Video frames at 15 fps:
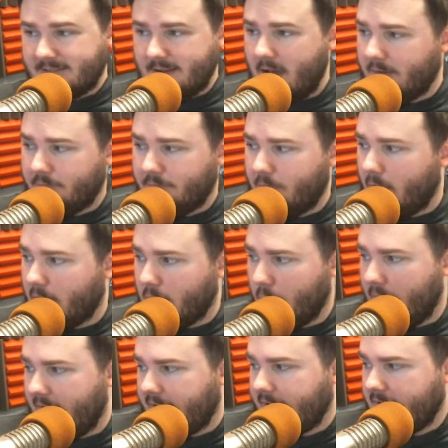is not far
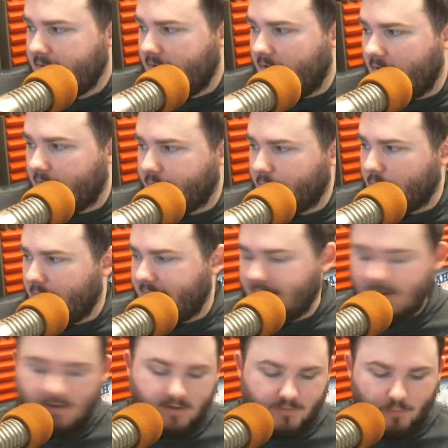away for
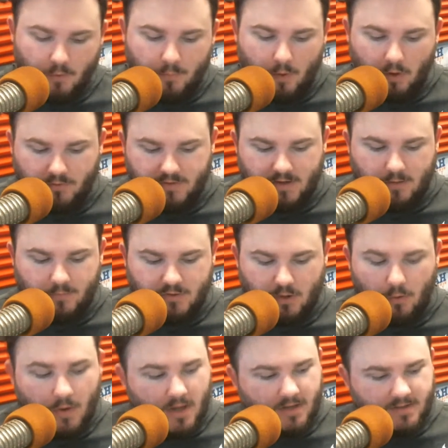any of these football teams.
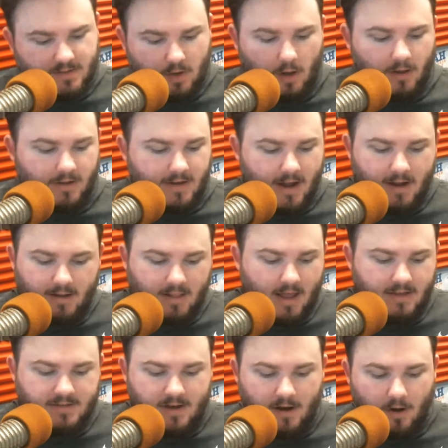So solid night
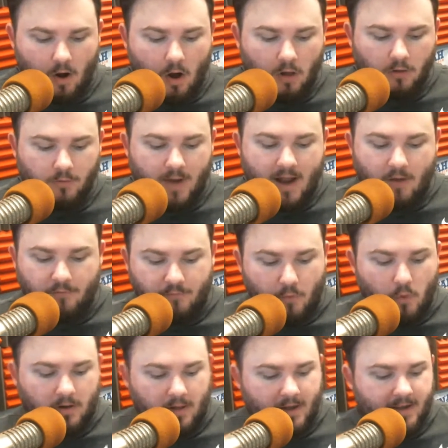last night all around
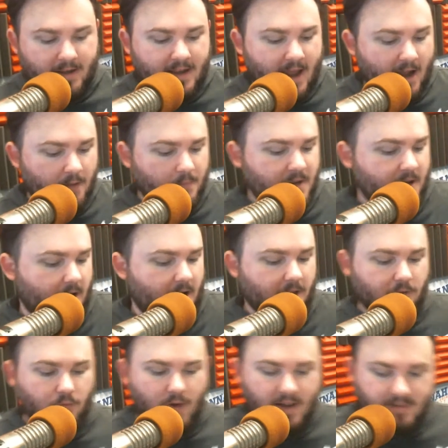for Glynn Academy
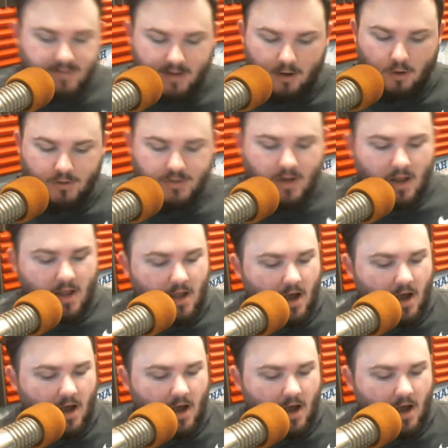and the Red Terrors.